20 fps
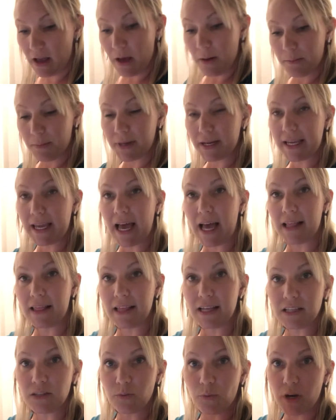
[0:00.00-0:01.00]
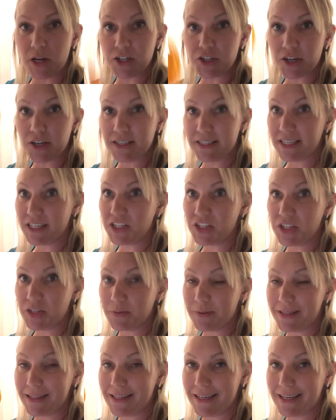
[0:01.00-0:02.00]
But yeah, let's wash our dishes
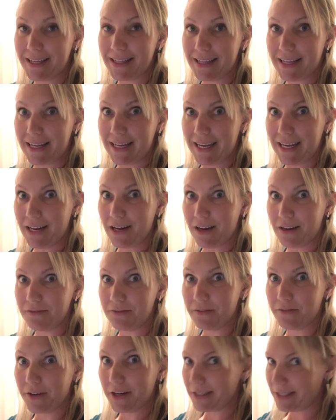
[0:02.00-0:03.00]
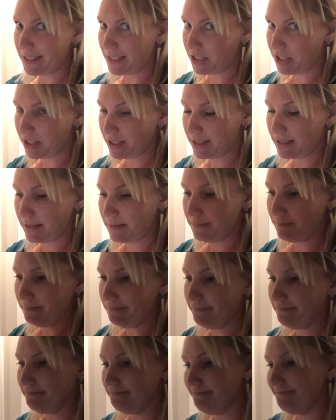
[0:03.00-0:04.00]
with it and then eat off of our dishes.
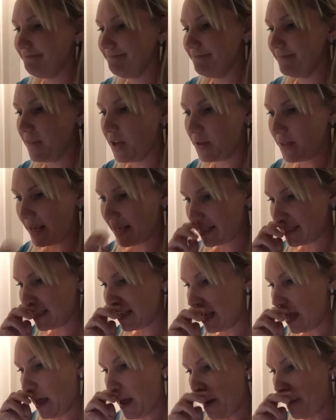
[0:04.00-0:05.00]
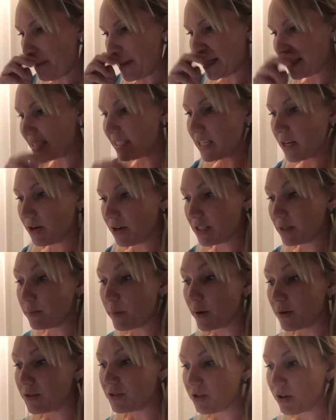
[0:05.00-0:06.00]
No thanks. Pets that are
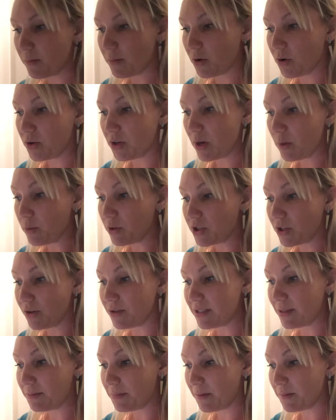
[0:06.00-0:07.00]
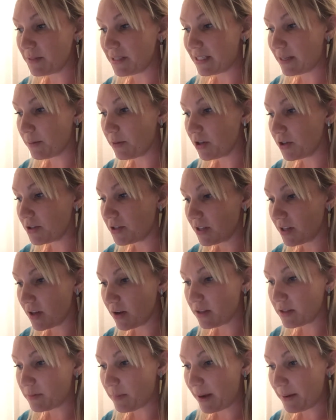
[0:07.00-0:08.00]
exposed to ammonia will show symptoms similar to
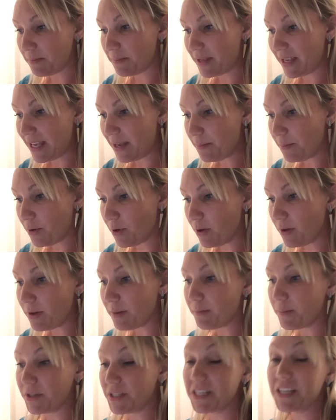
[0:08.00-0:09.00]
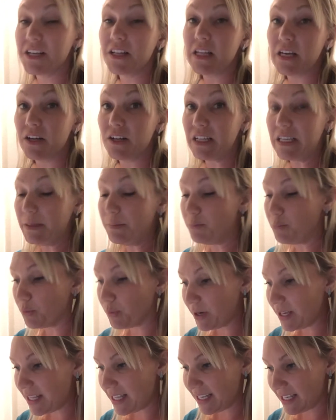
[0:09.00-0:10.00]
those by people, particularly
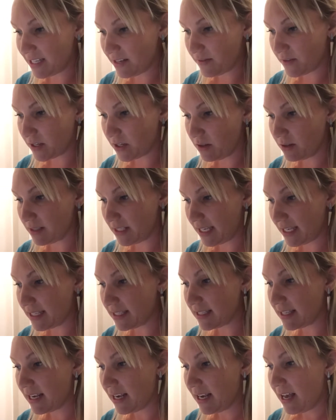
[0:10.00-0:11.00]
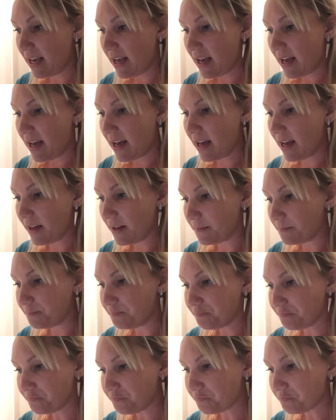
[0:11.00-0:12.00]
breathing difficulties.
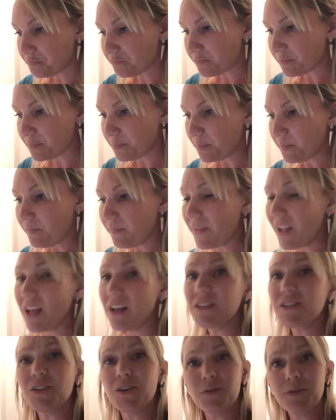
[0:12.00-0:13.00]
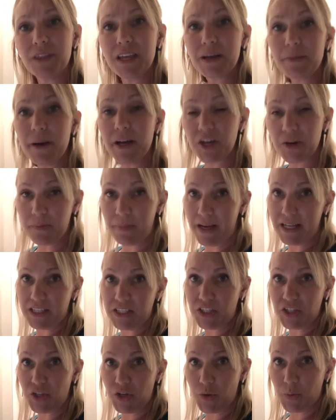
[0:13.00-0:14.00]
Also, think about your
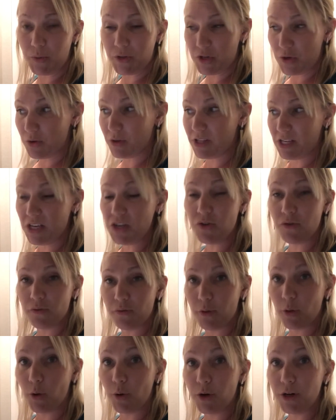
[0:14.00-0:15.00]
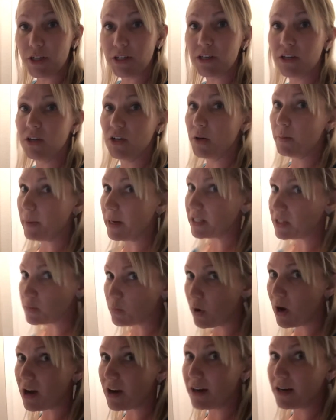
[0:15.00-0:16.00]
pets too. When you clean your floors, your pets
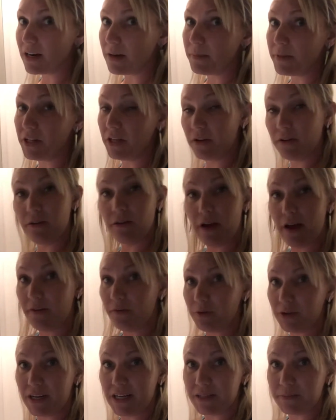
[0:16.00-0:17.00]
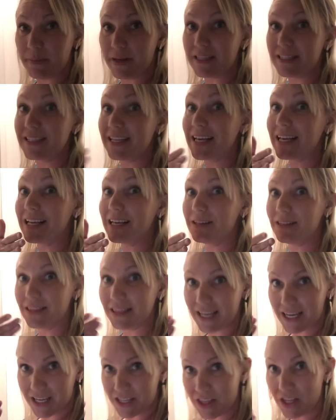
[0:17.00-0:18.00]
walk on them, and everyone has pets that
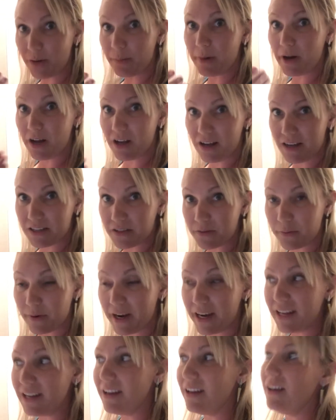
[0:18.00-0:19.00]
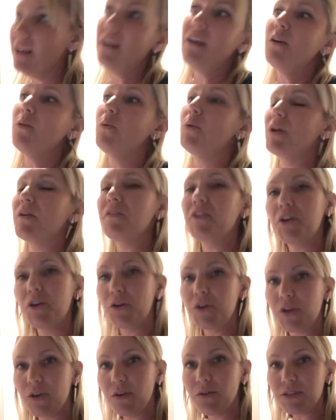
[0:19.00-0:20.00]
lick their paws, right? Whatever you're
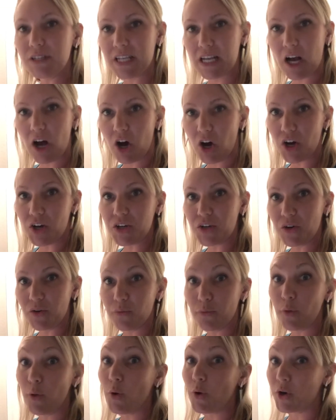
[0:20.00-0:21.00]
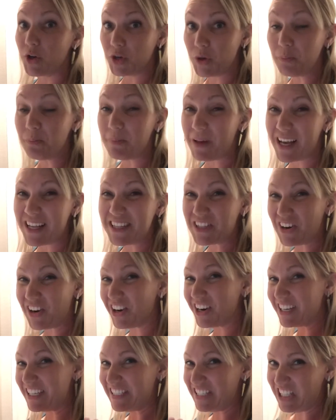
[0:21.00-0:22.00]
using on your floor, your pets
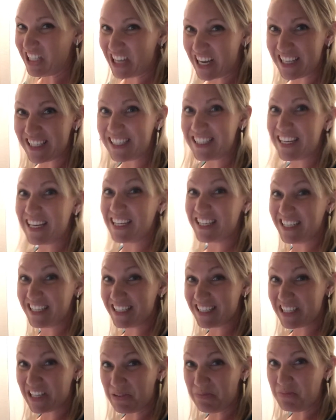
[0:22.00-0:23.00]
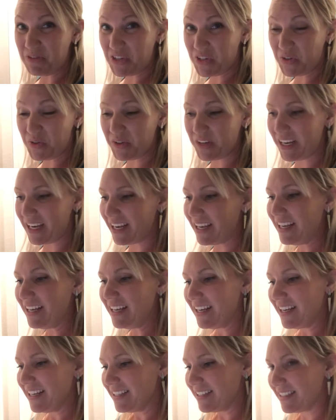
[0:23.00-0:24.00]
are ingesting to some degree.
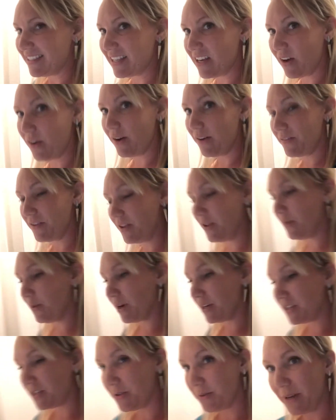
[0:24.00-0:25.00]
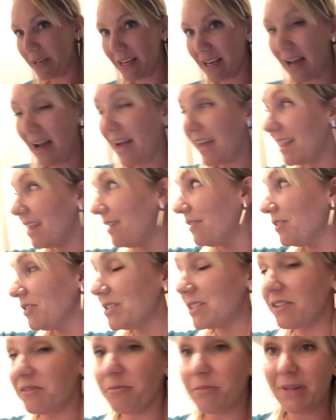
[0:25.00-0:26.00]
So if you are doing high
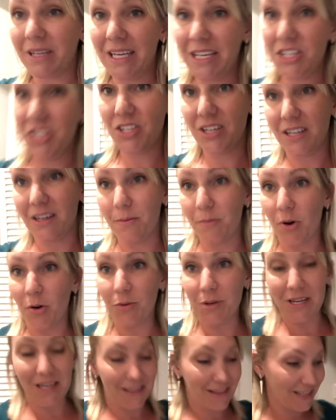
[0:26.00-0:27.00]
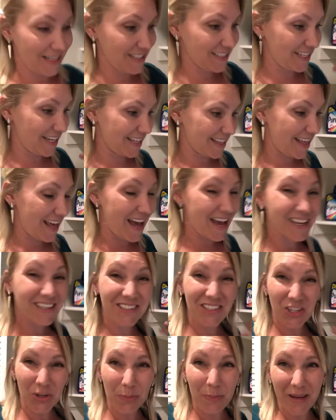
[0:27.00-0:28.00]
levels of bleach and ammonia and things like that,
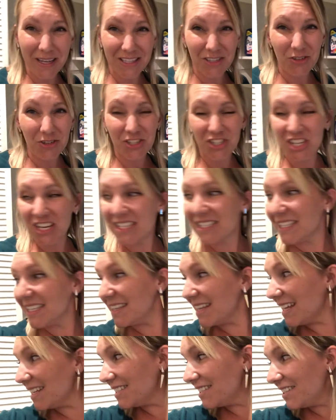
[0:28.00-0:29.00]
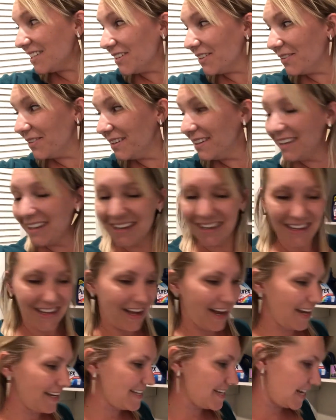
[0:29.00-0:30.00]
your pets are ingesting that too.
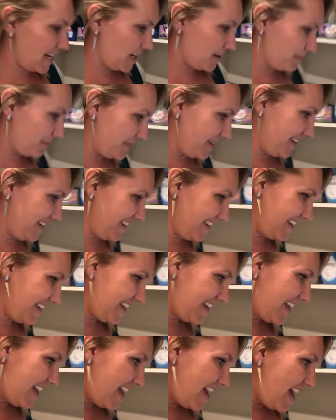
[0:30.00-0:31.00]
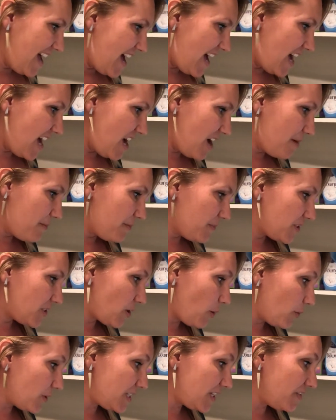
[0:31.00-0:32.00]
Hi, Tatum.
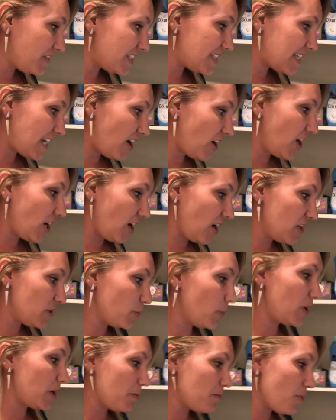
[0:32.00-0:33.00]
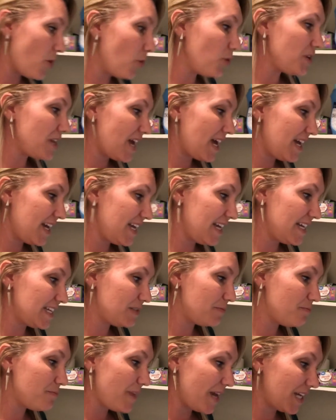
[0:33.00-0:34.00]
So what's even scarier is when ammonia is
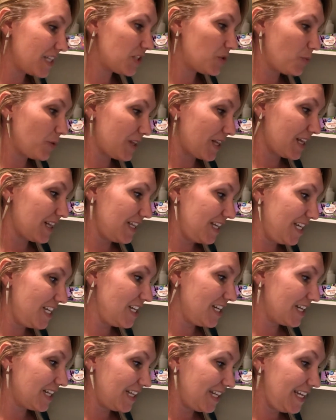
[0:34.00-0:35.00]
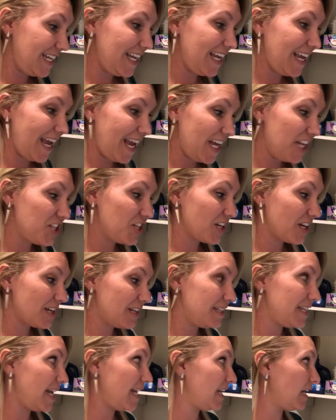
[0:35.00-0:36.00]
mixed with a cleaning agent
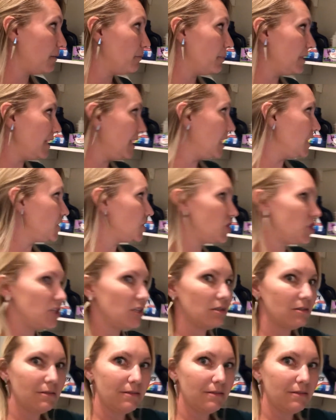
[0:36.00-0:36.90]
containing bleach.